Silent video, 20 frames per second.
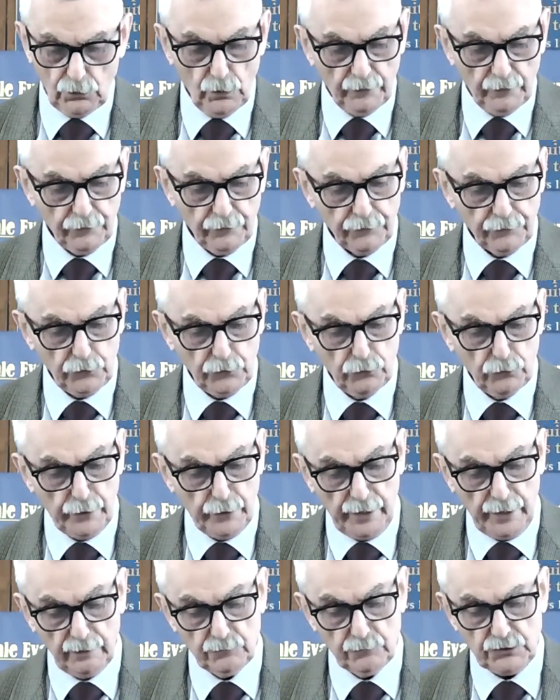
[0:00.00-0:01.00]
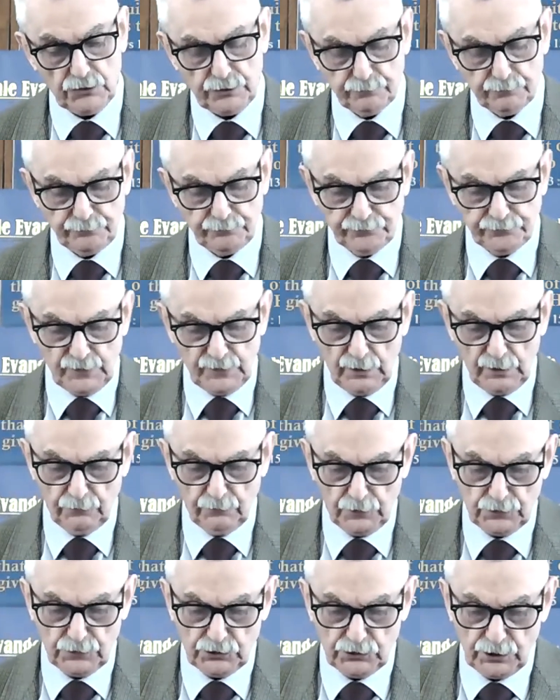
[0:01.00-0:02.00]
You have a few names,
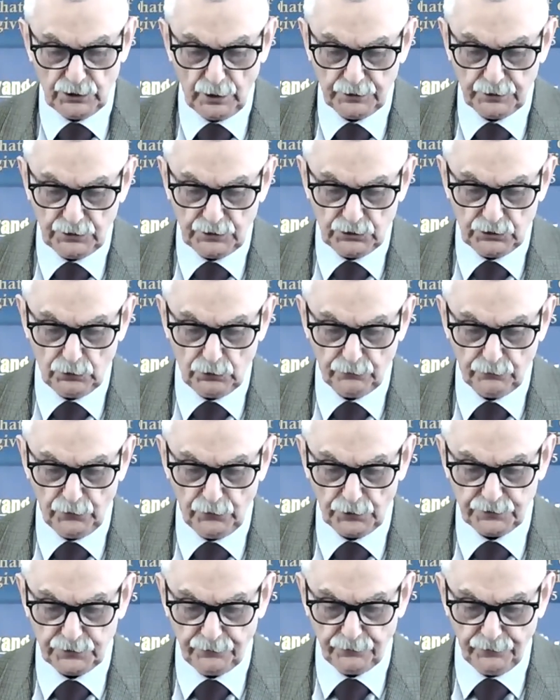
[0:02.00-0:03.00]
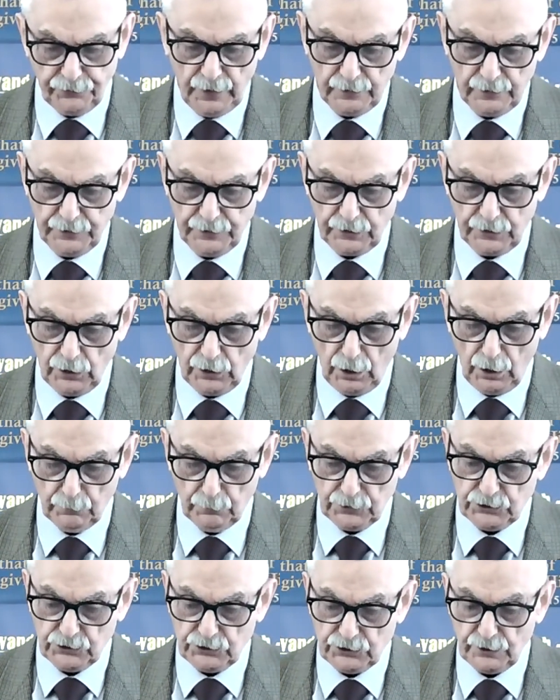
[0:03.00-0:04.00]
even in Sardis, who have not defiled their
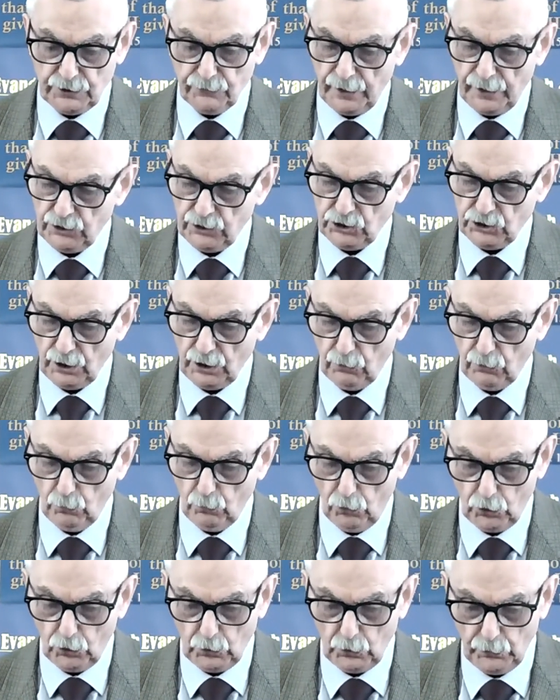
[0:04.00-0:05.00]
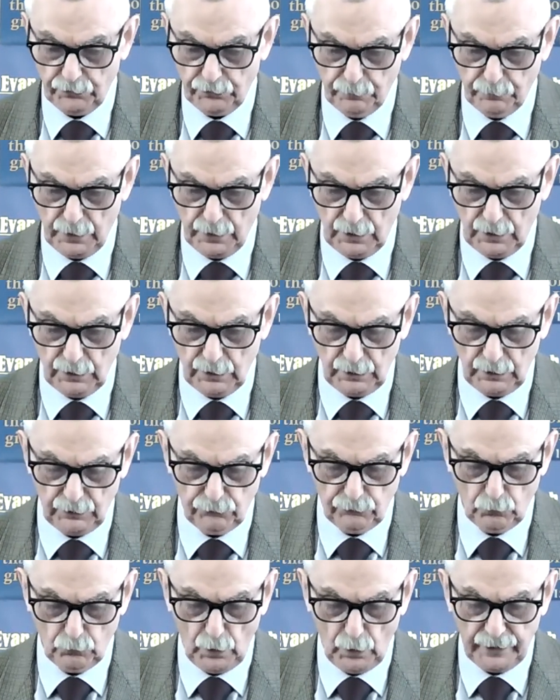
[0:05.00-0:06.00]
garments, and they shall walk with me
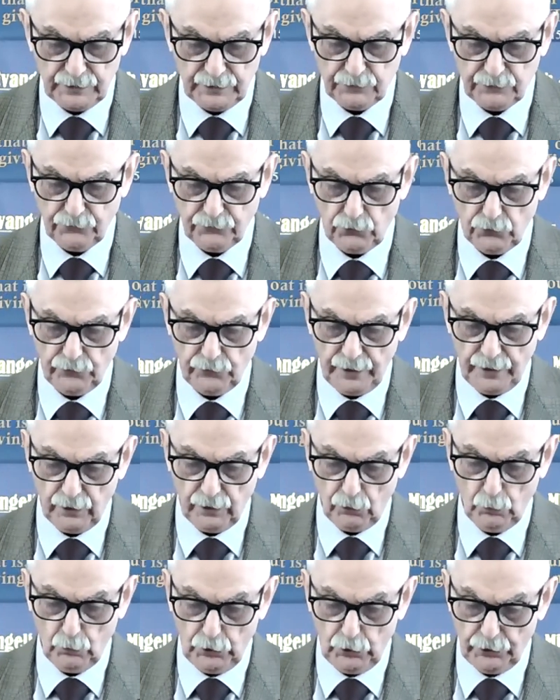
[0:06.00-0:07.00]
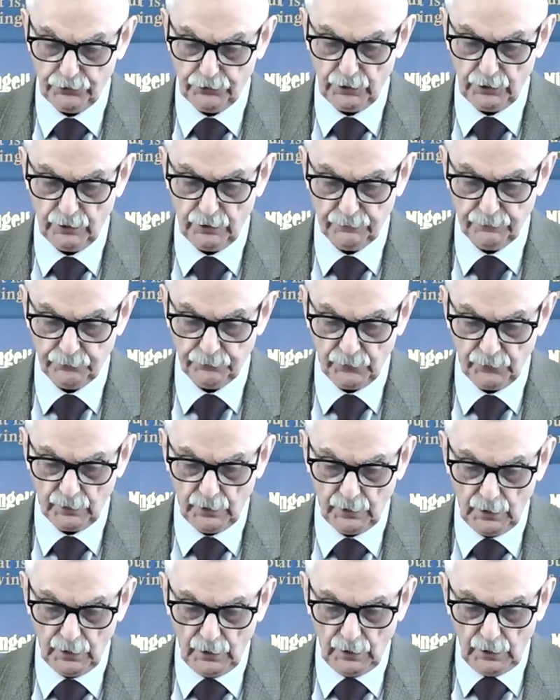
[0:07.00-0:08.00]
in white, for they are worthy.
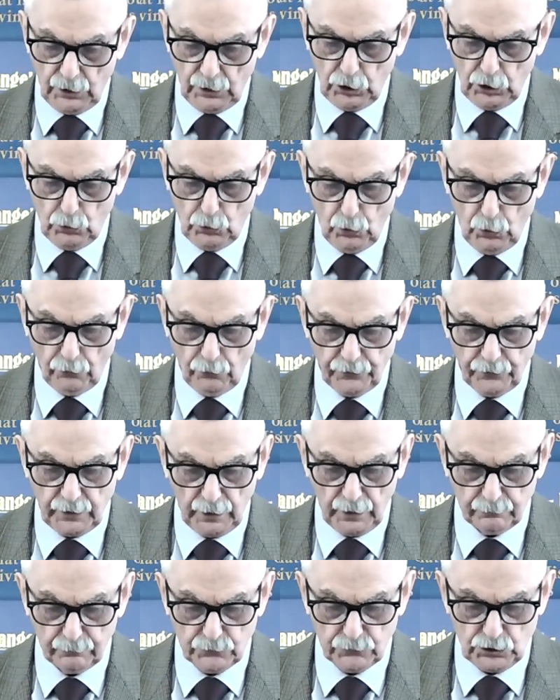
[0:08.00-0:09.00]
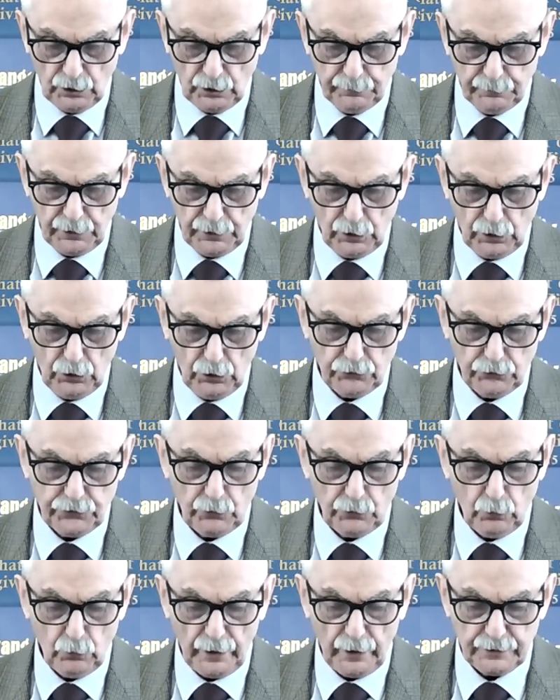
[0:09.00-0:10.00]
He who overcomes shall be
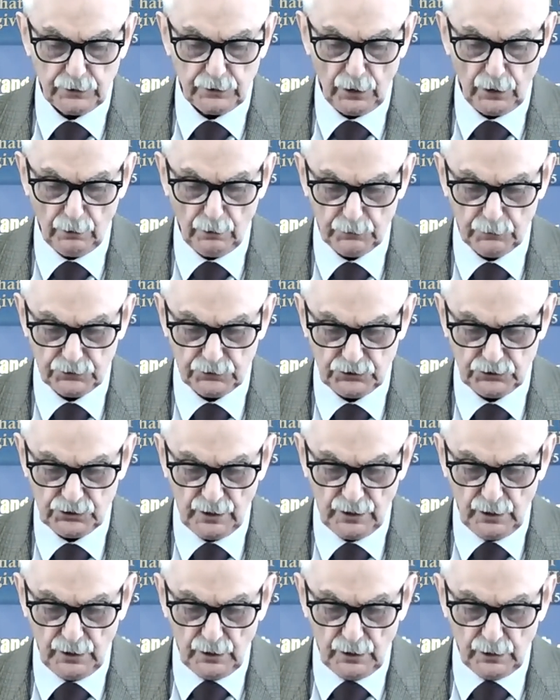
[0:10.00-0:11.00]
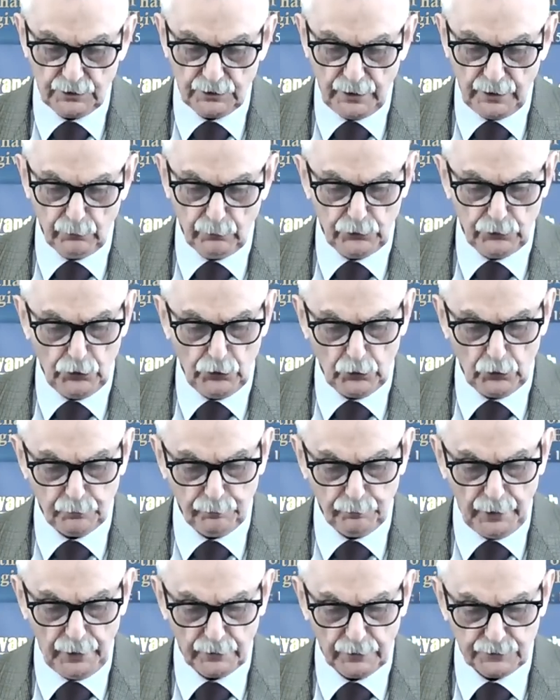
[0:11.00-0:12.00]
clothed in white garments, and I will
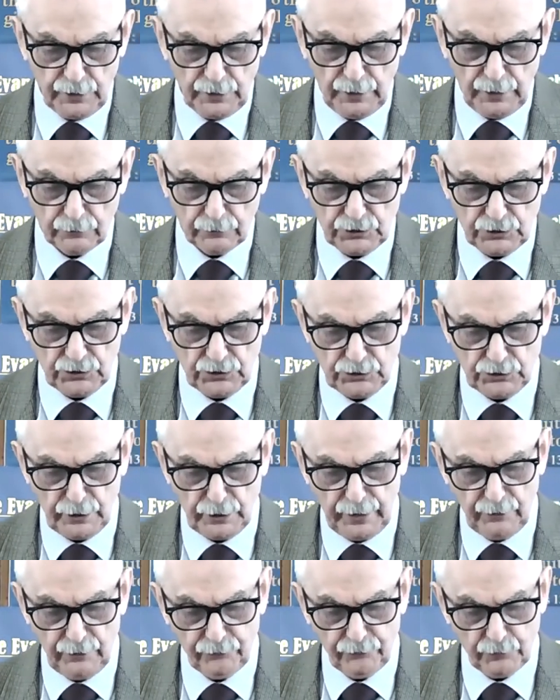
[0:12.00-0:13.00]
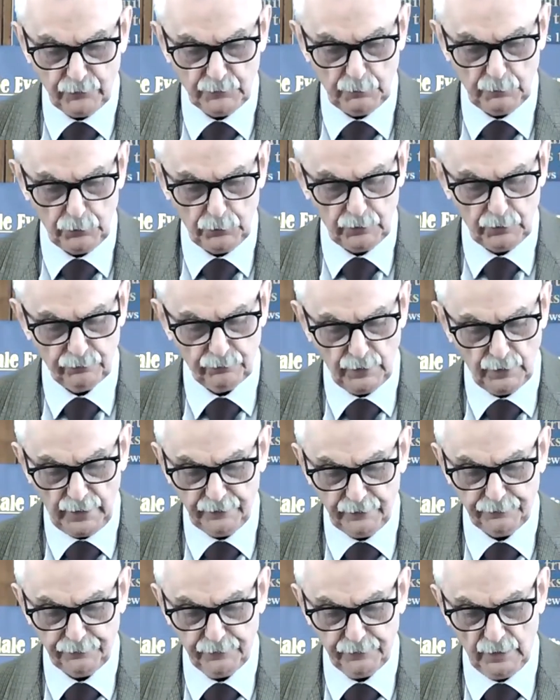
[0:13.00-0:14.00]
not blot out his name from the book of
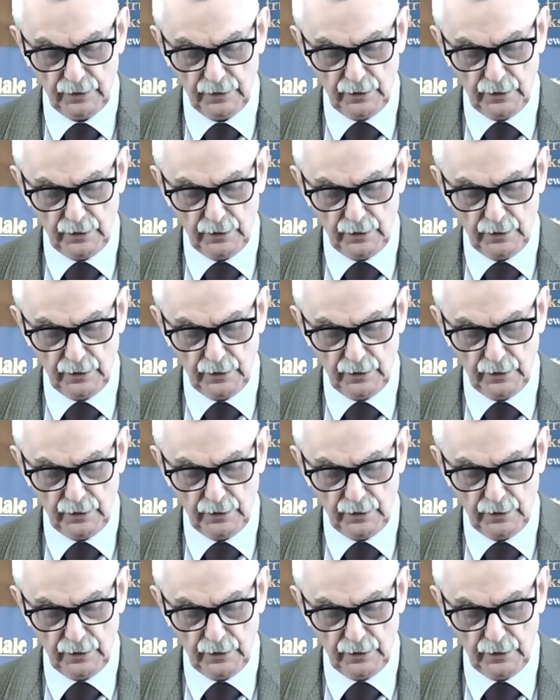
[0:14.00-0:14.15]
life,